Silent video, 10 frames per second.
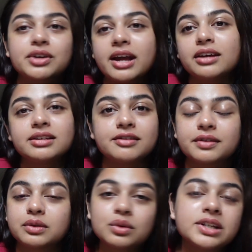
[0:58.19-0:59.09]
trying
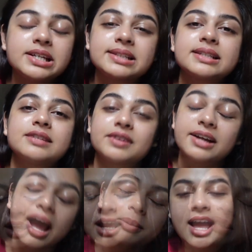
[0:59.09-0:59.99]
different routines and
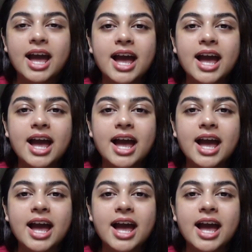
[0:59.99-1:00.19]
different habits,